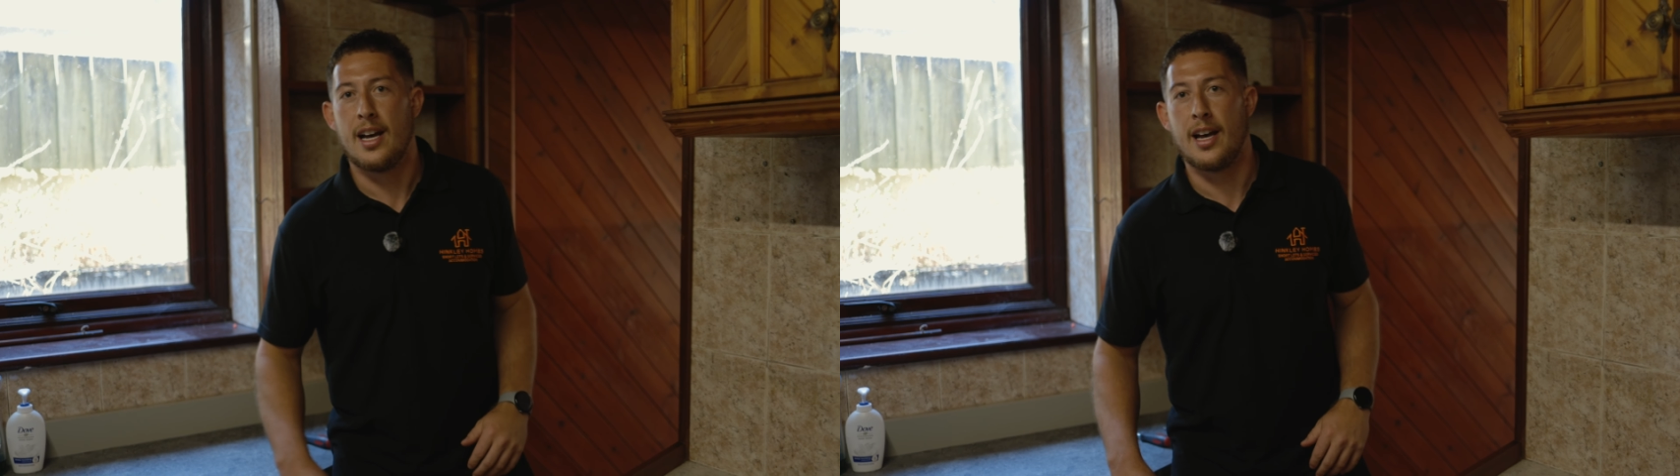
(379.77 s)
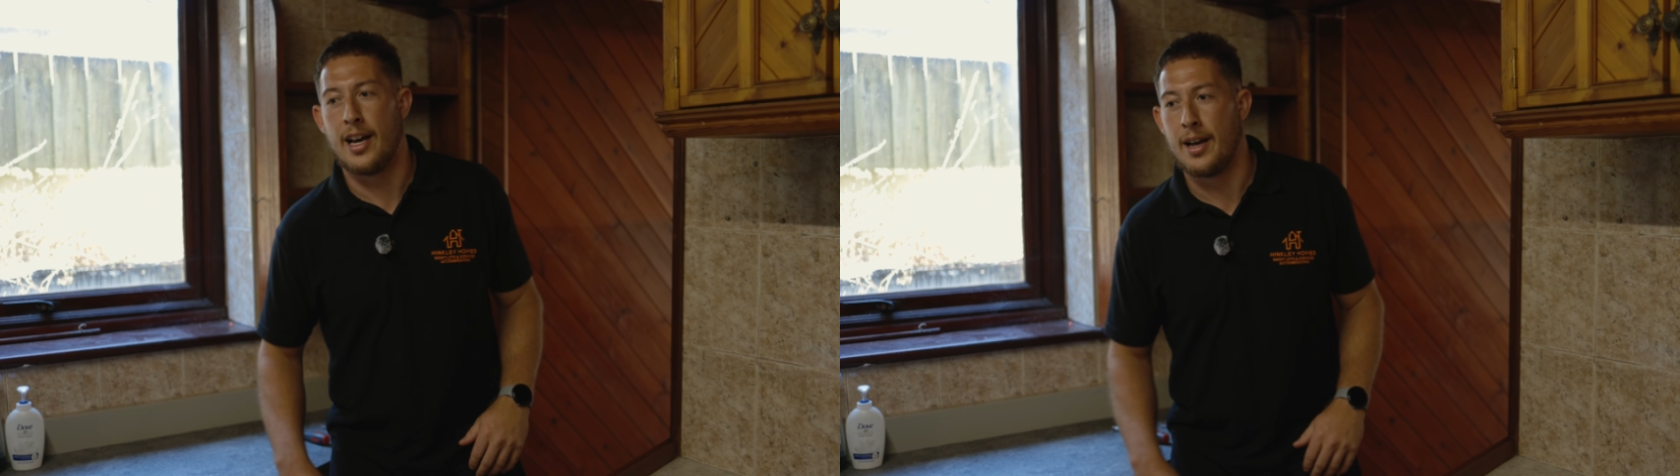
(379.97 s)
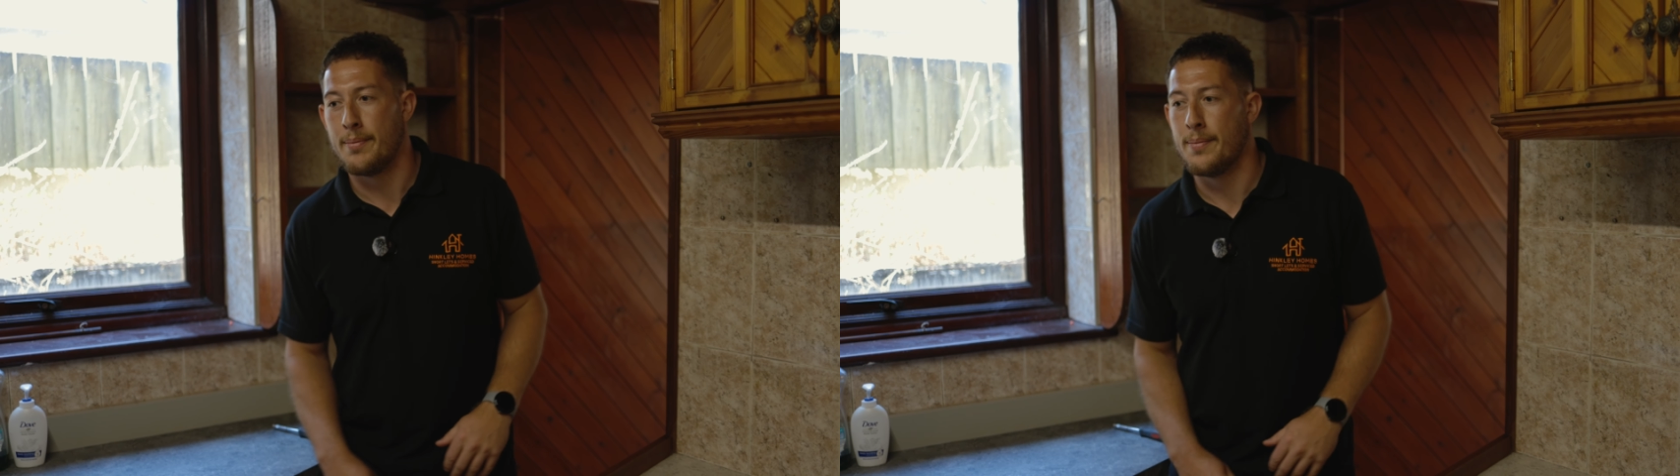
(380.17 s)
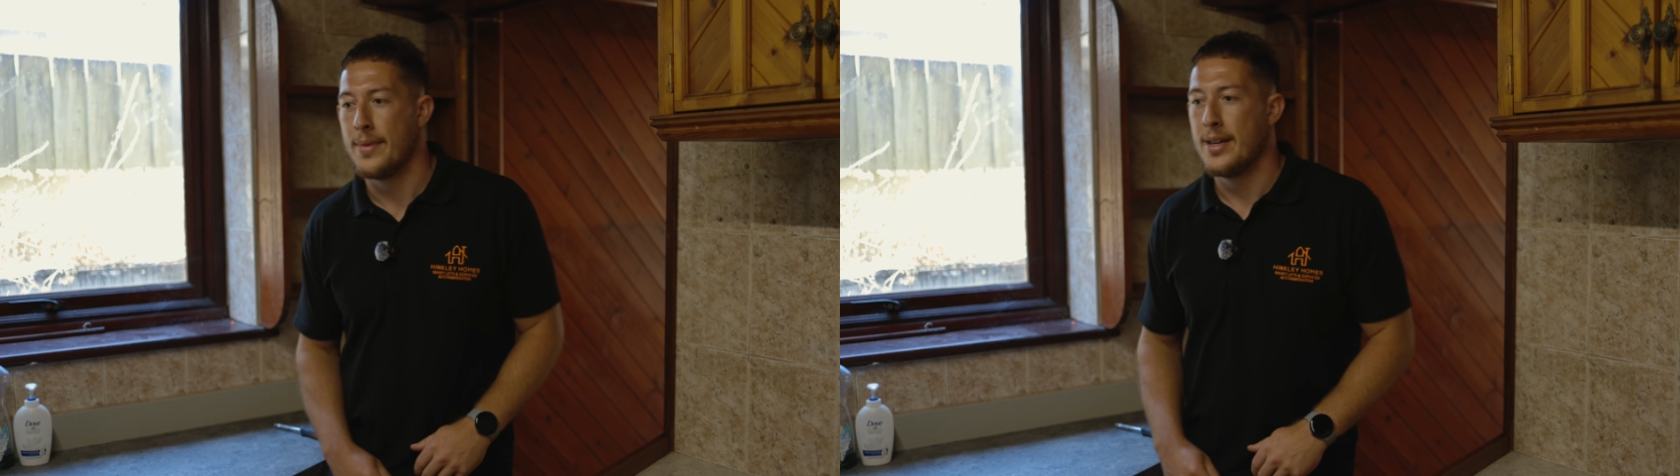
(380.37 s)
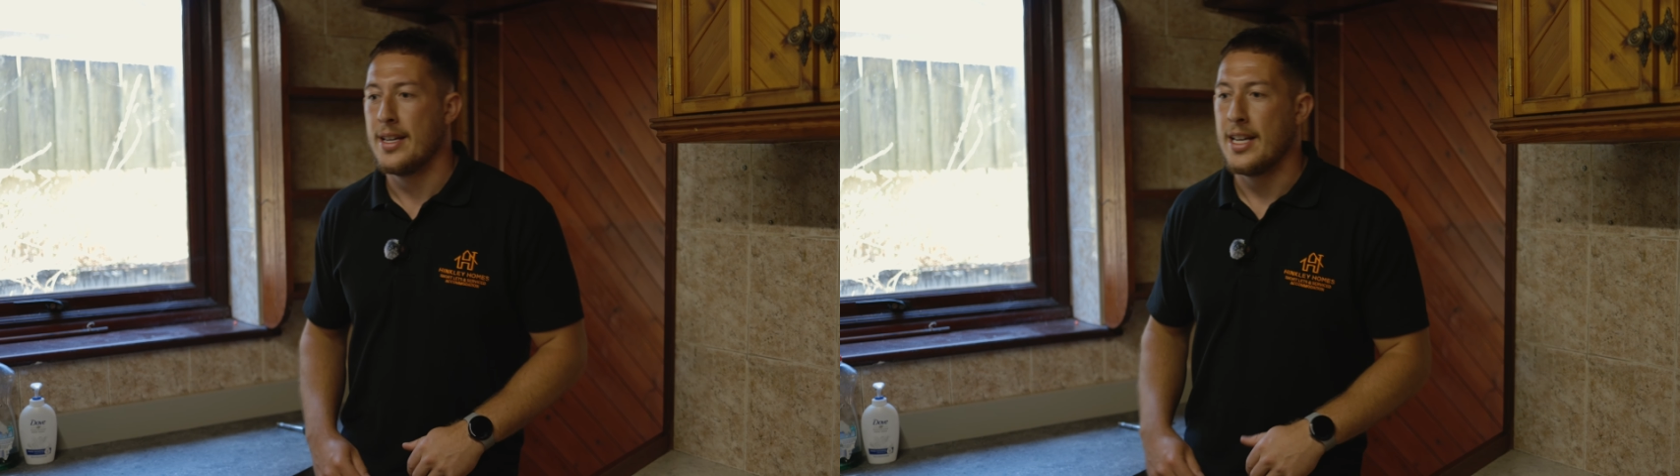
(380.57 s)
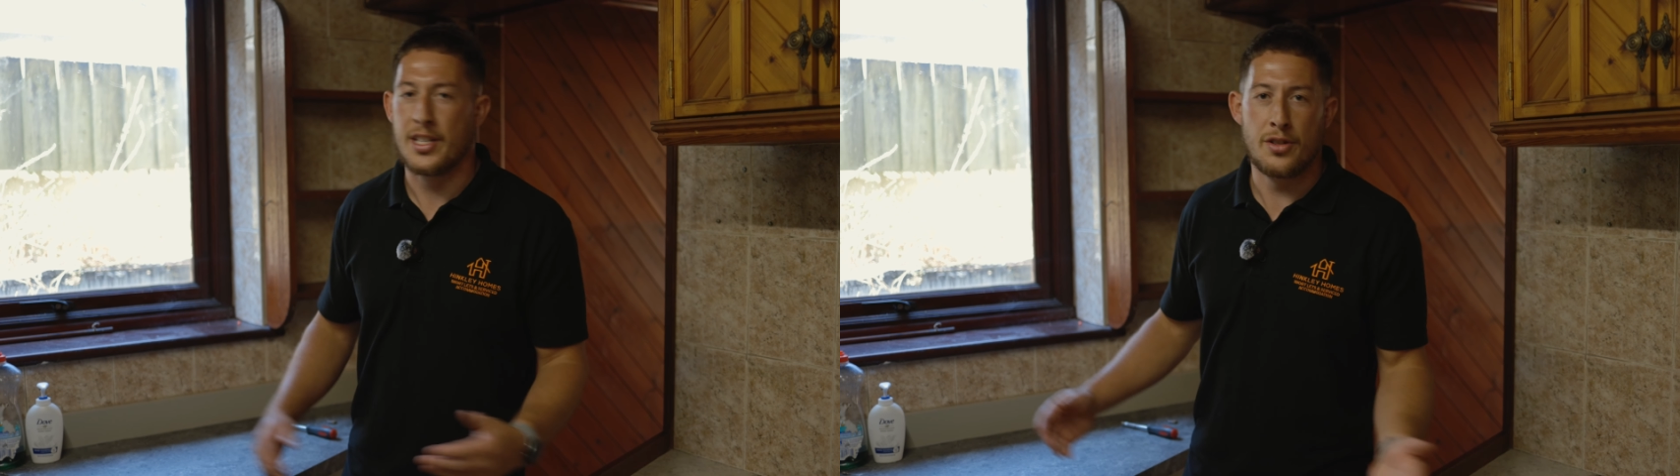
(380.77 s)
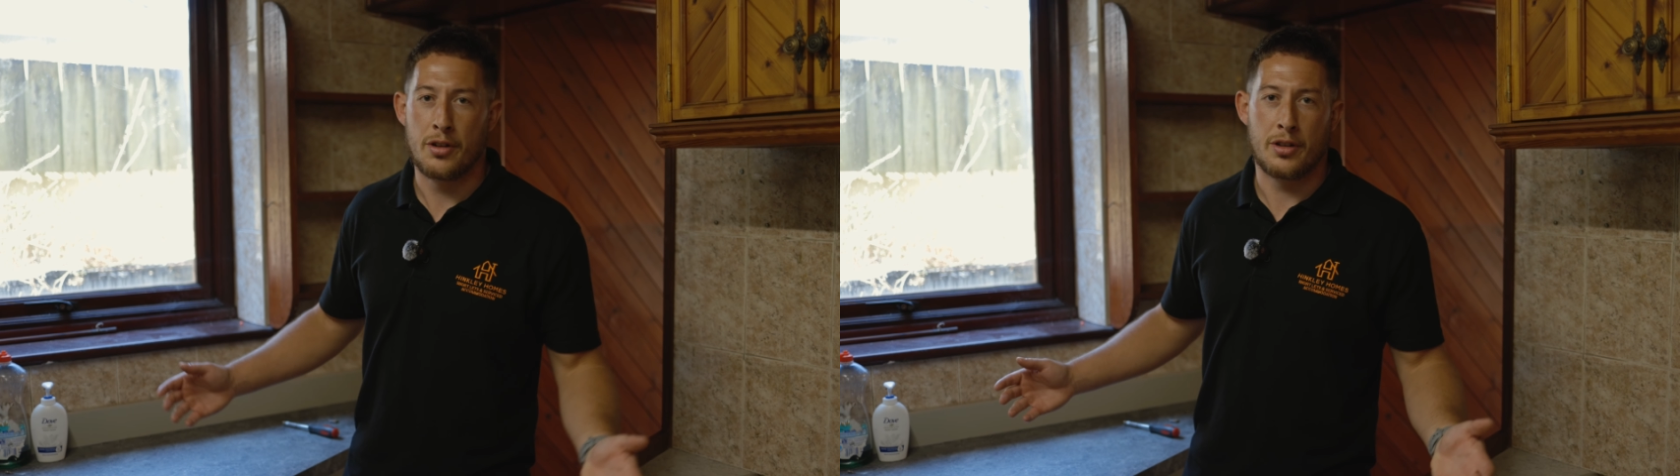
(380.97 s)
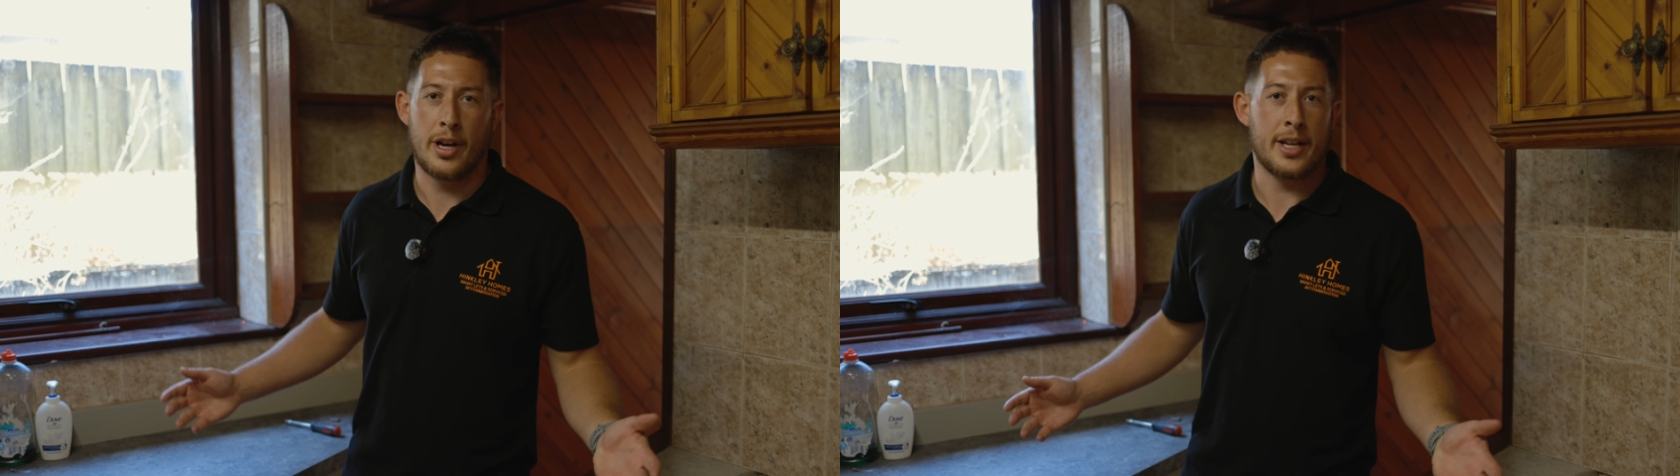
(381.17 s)
It's not
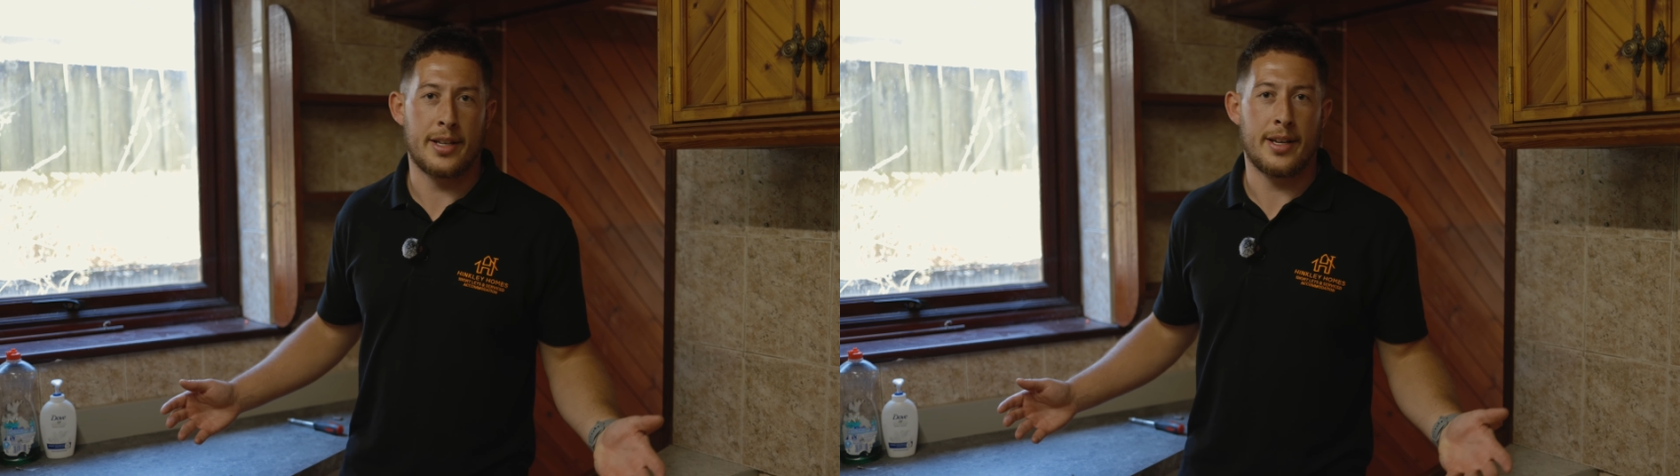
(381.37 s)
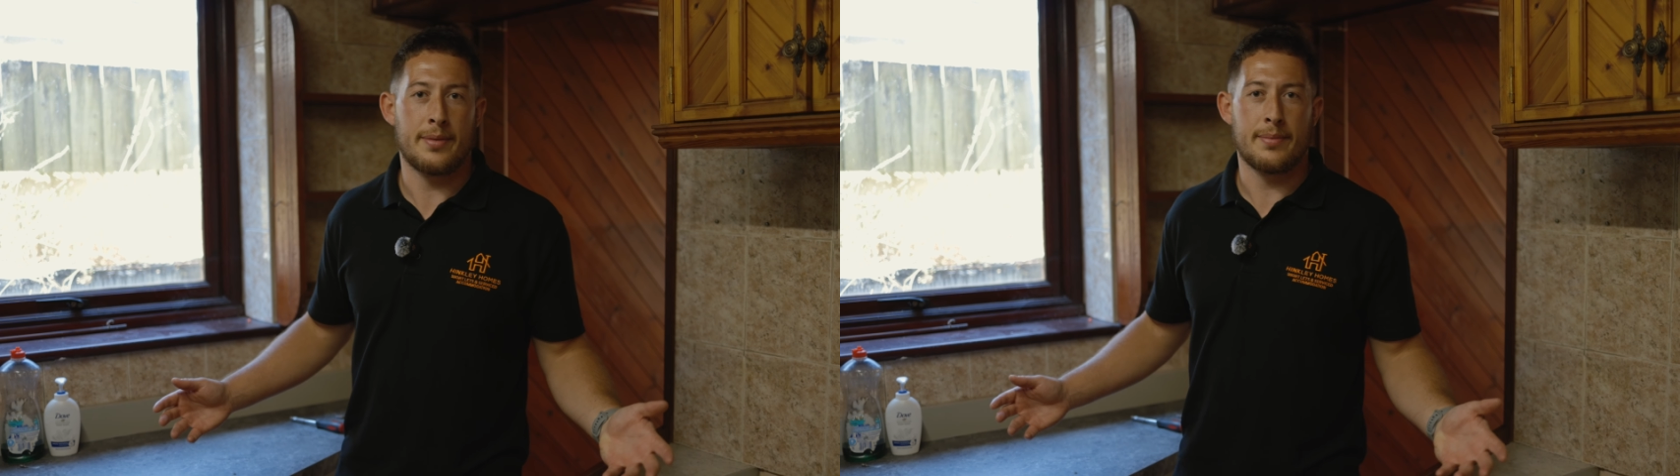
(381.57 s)
a good idea.